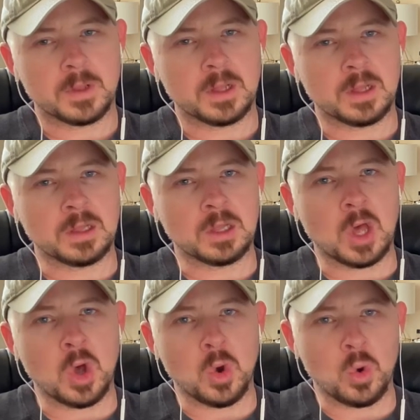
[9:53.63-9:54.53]

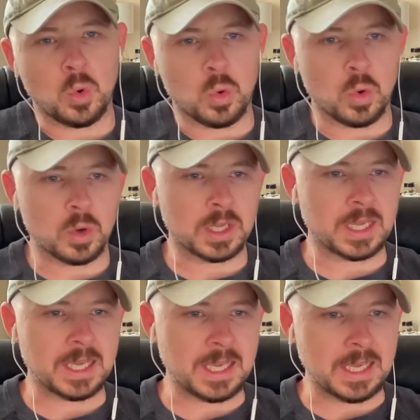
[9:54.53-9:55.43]
low
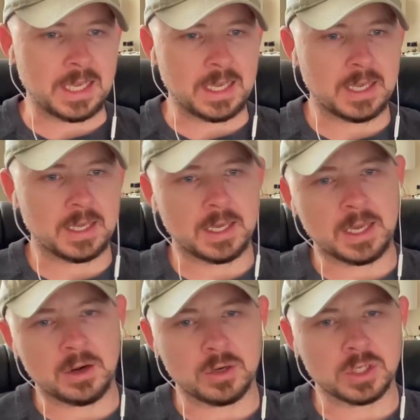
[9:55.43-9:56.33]
key
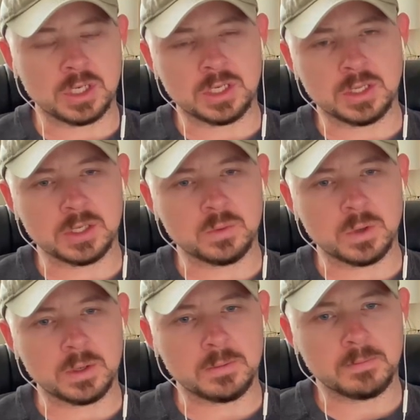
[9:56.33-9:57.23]
energy to this
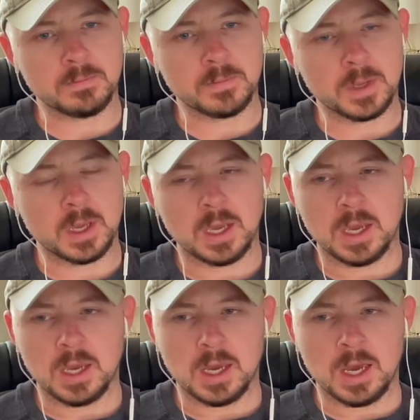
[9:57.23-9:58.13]
one.
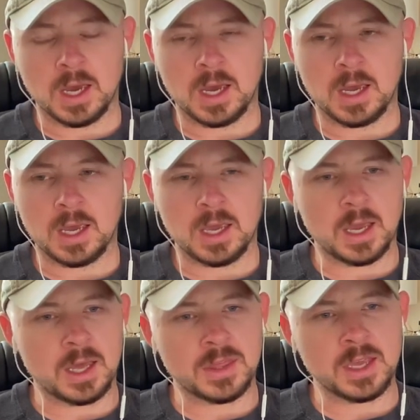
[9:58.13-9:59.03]

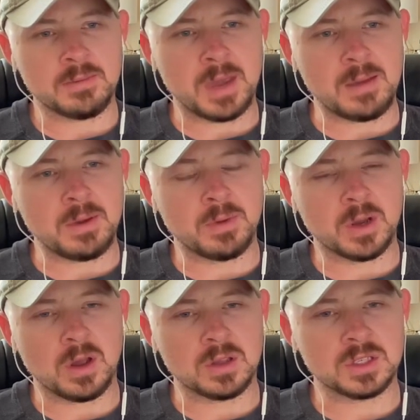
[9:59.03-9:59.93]
I think maybe
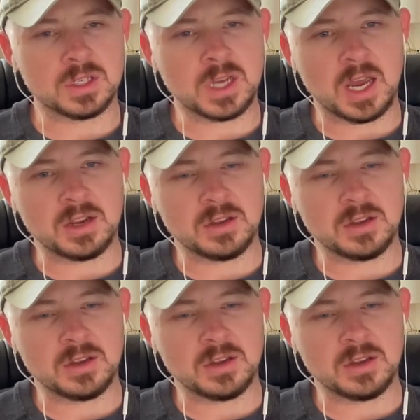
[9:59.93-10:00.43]
because it's kind